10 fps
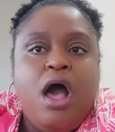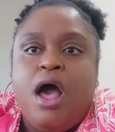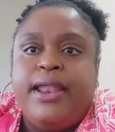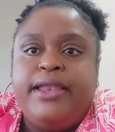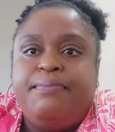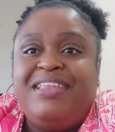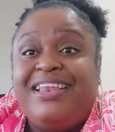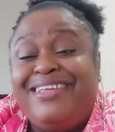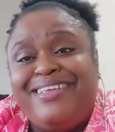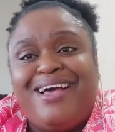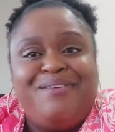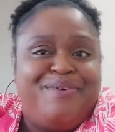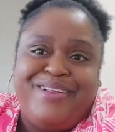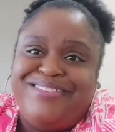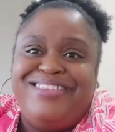All of them delete at
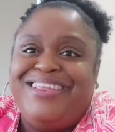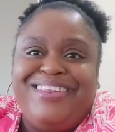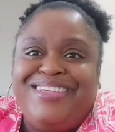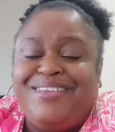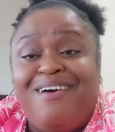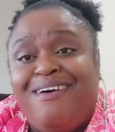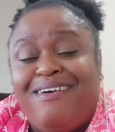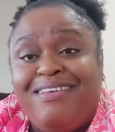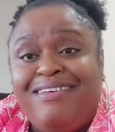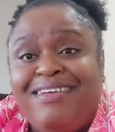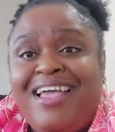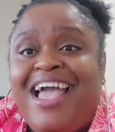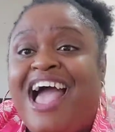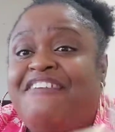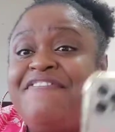once. Delete all.
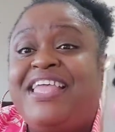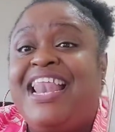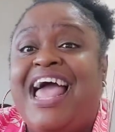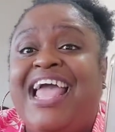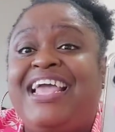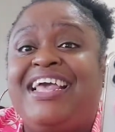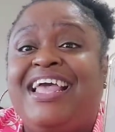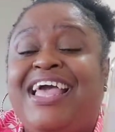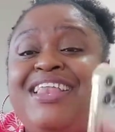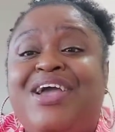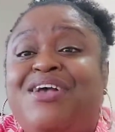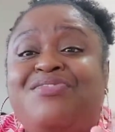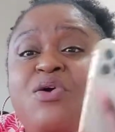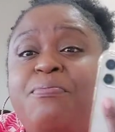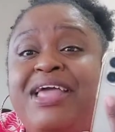I feel like there are
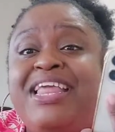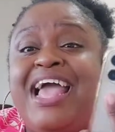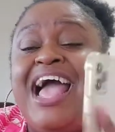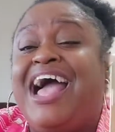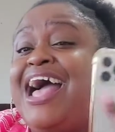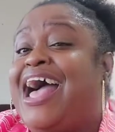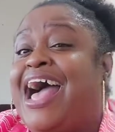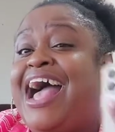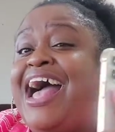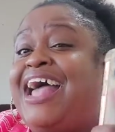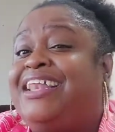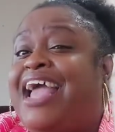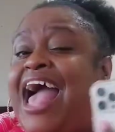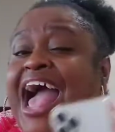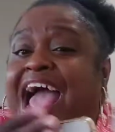so many.
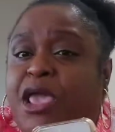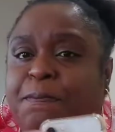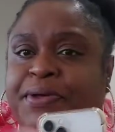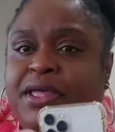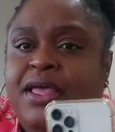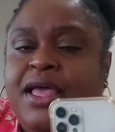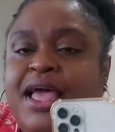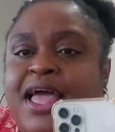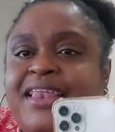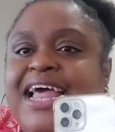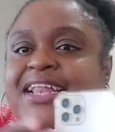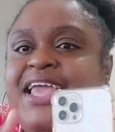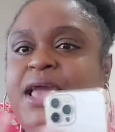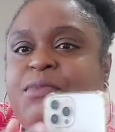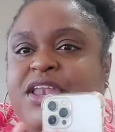The hype that
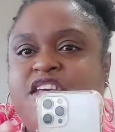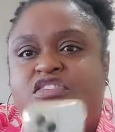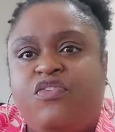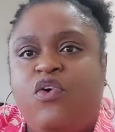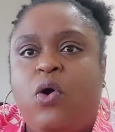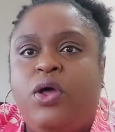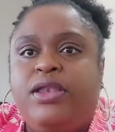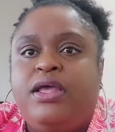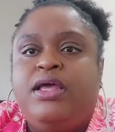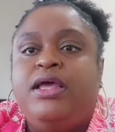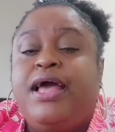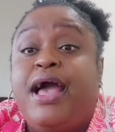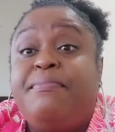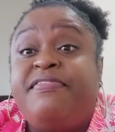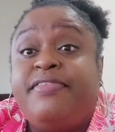came with this phone,
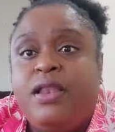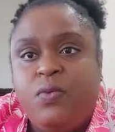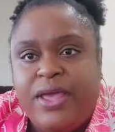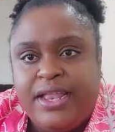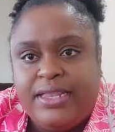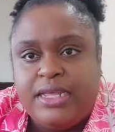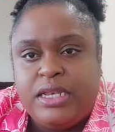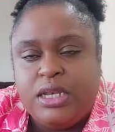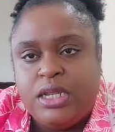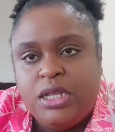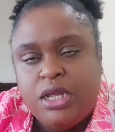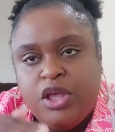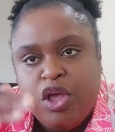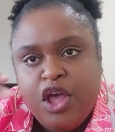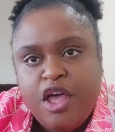I'm still waiting
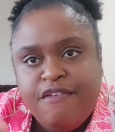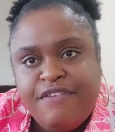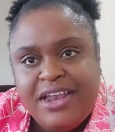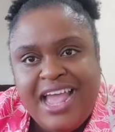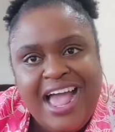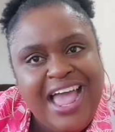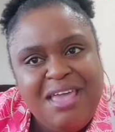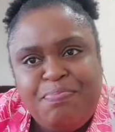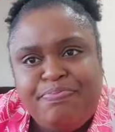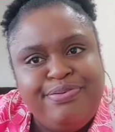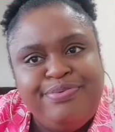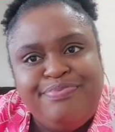for the hype.